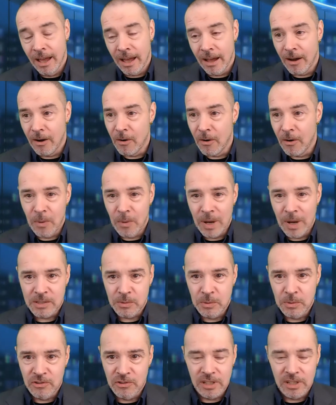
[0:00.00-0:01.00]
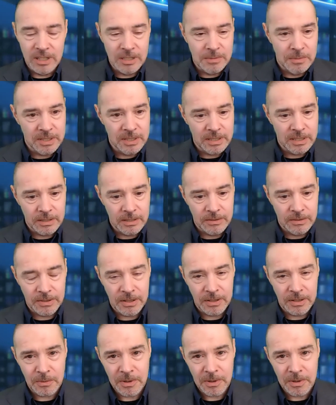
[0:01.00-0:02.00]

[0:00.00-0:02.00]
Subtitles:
Oh, where to introduce myself? Well,